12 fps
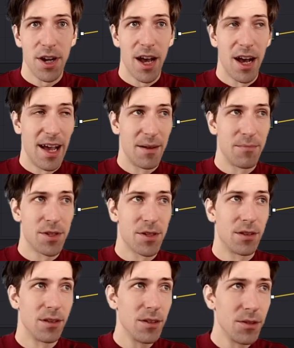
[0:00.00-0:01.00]

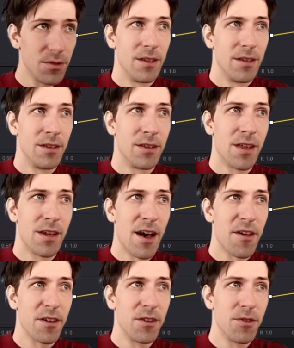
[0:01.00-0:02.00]
absolute, then now
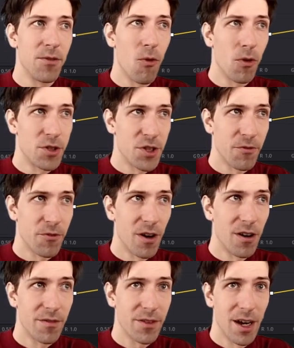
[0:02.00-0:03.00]
the new origin for
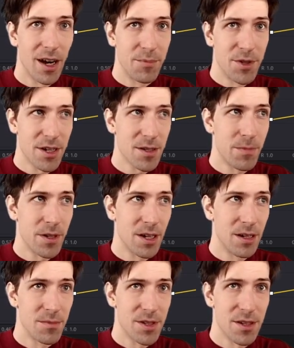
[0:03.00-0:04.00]
all of the objects
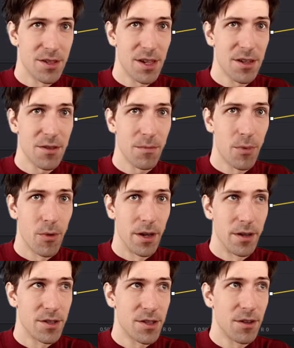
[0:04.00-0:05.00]
becomes this center point.
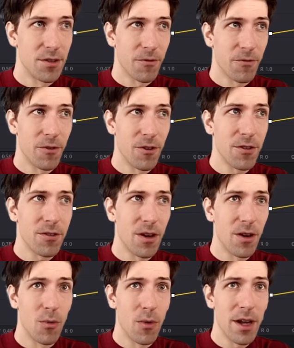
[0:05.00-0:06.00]
So the further
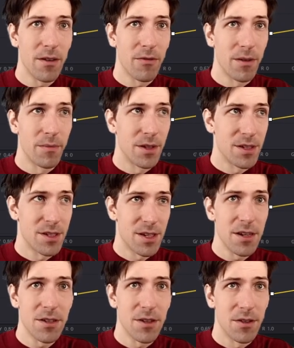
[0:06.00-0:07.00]
away from the
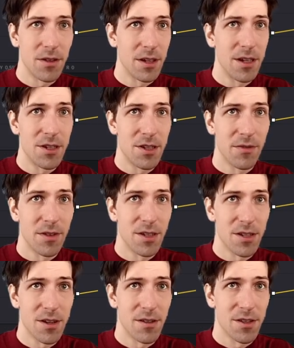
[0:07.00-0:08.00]
center that each of these
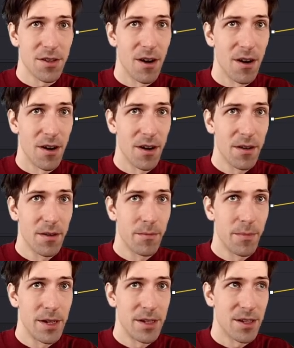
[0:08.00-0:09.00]
stars are,
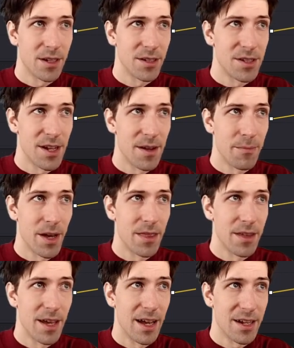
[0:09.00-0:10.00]
basically set by
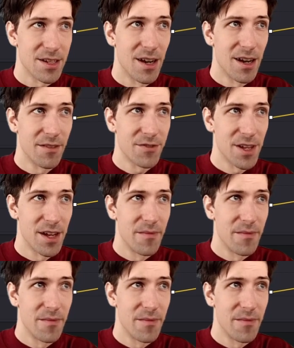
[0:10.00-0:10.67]
the x offset,